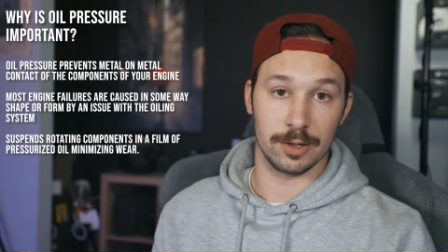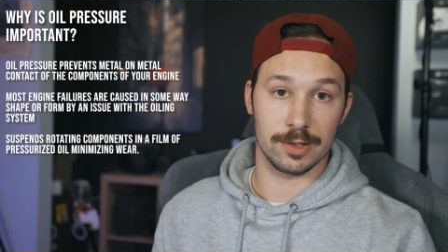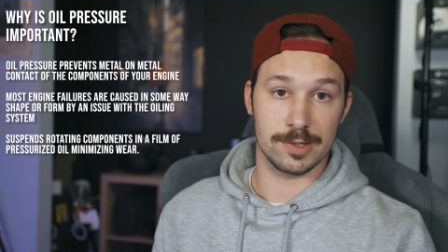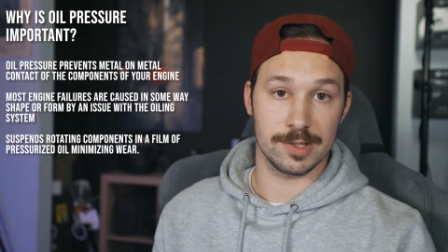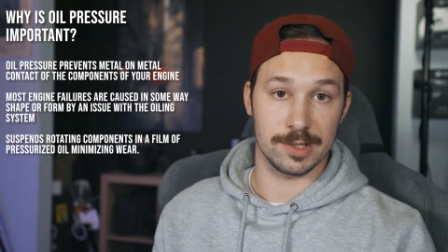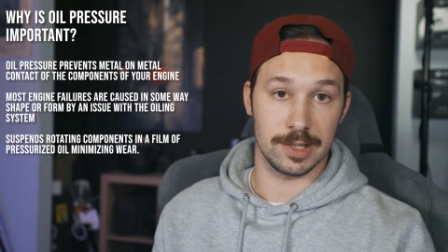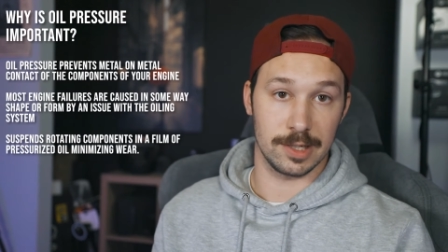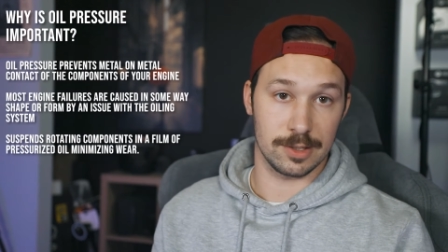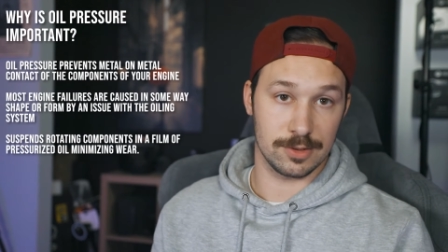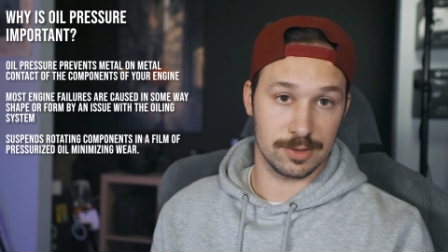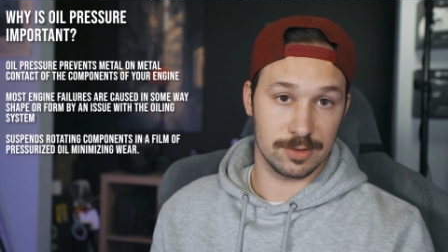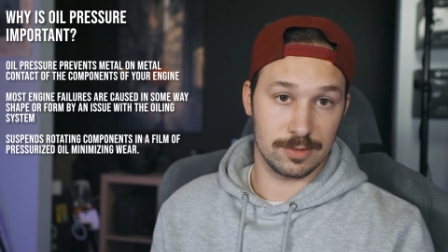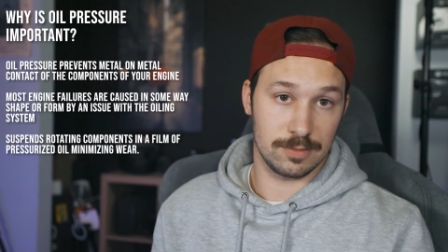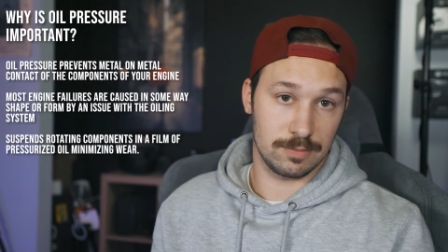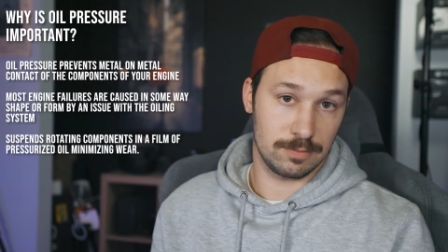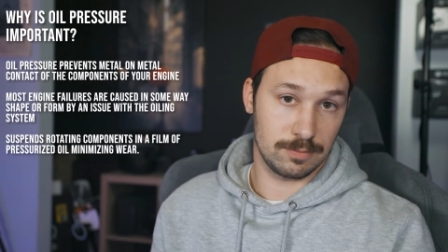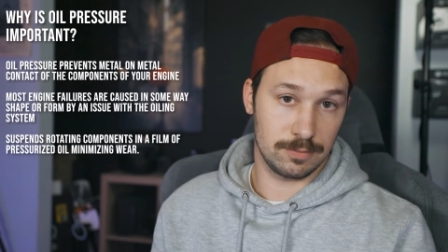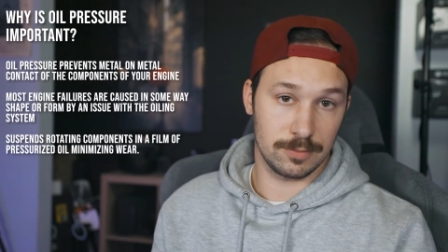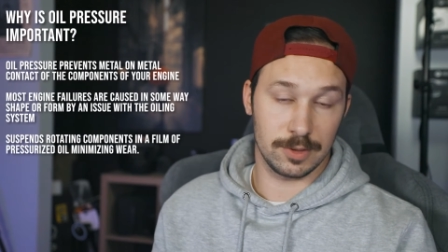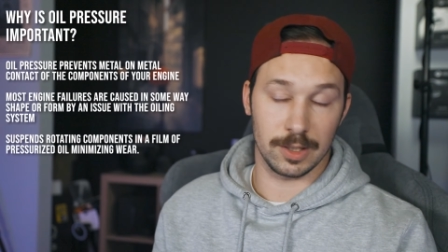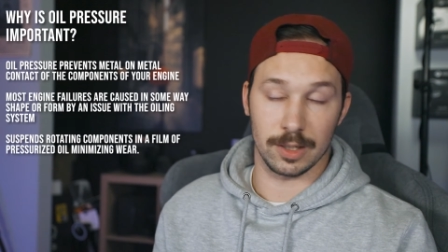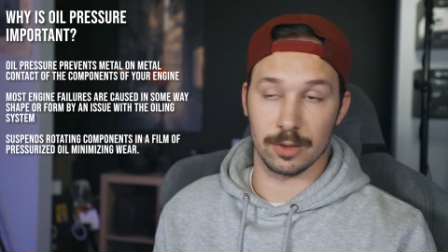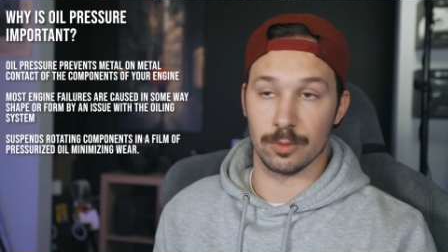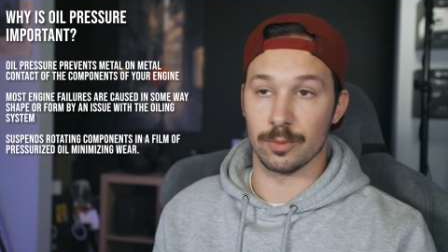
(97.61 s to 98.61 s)
because that's
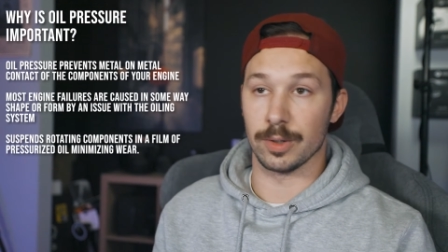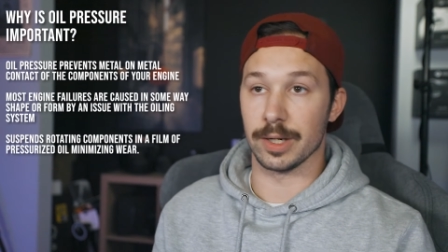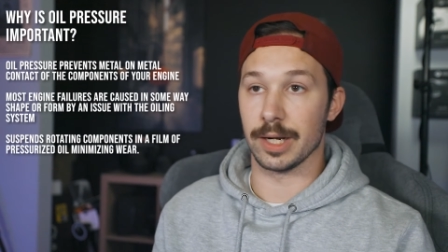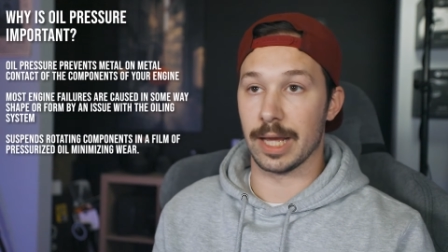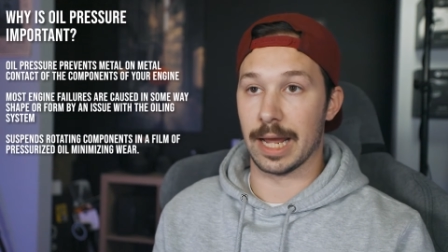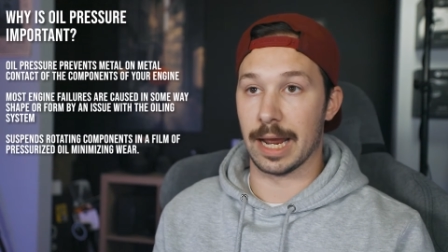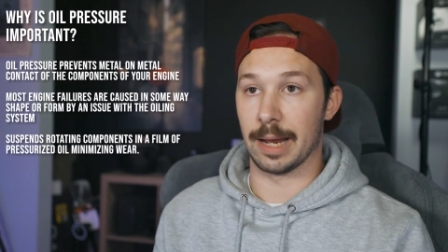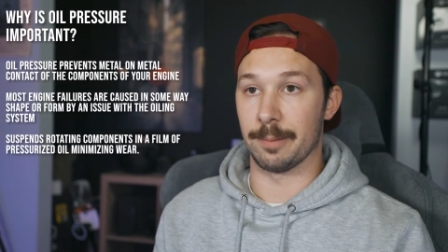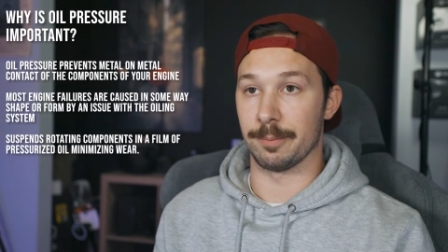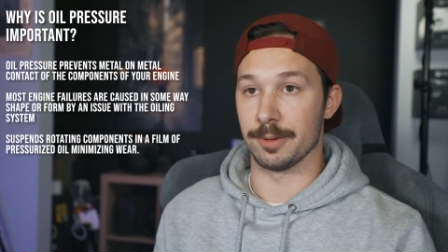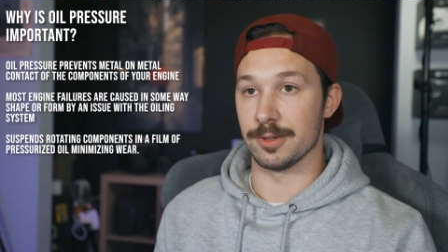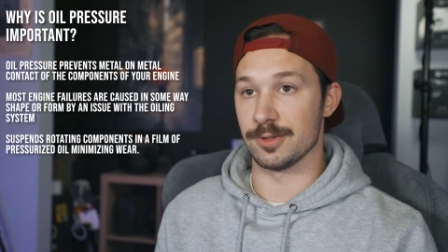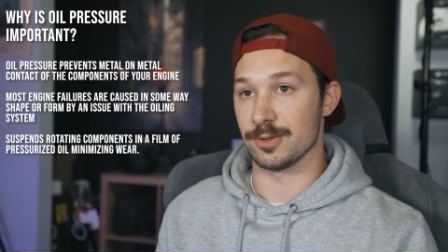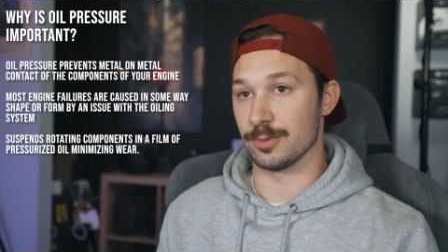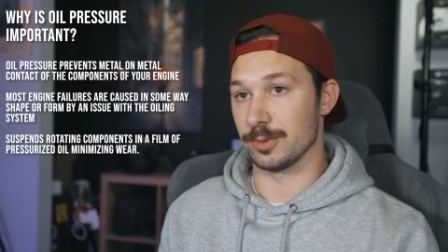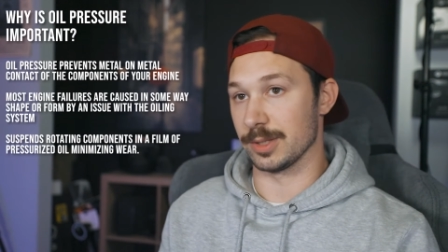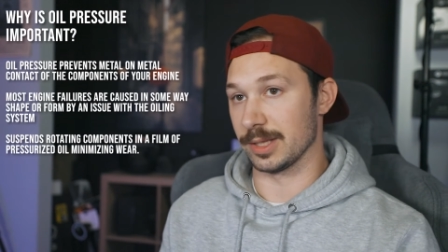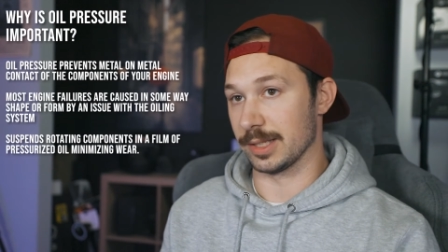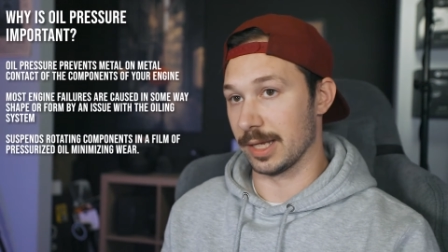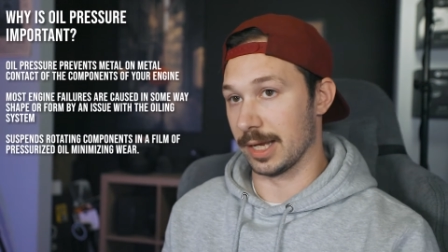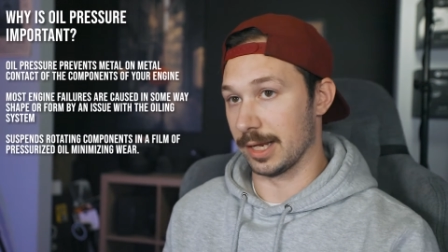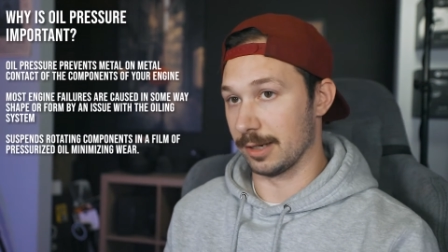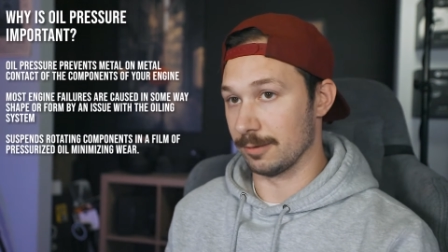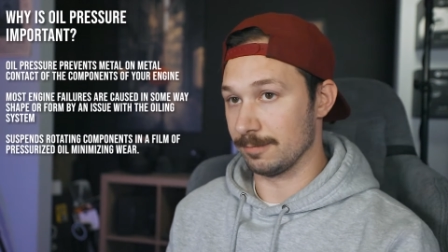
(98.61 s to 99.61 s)
kind of what happens
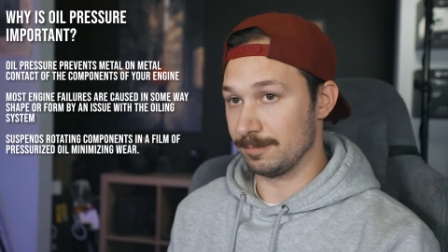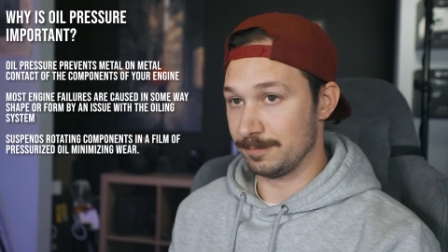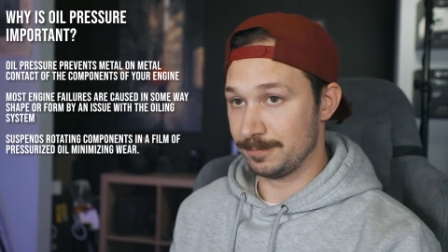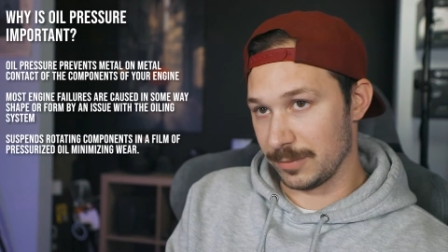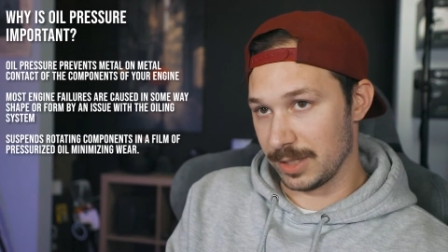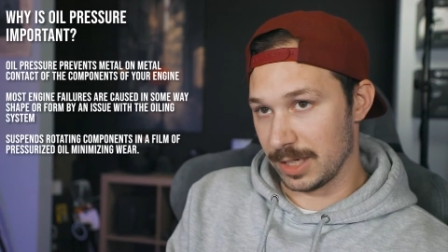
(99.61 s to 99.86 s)
with that.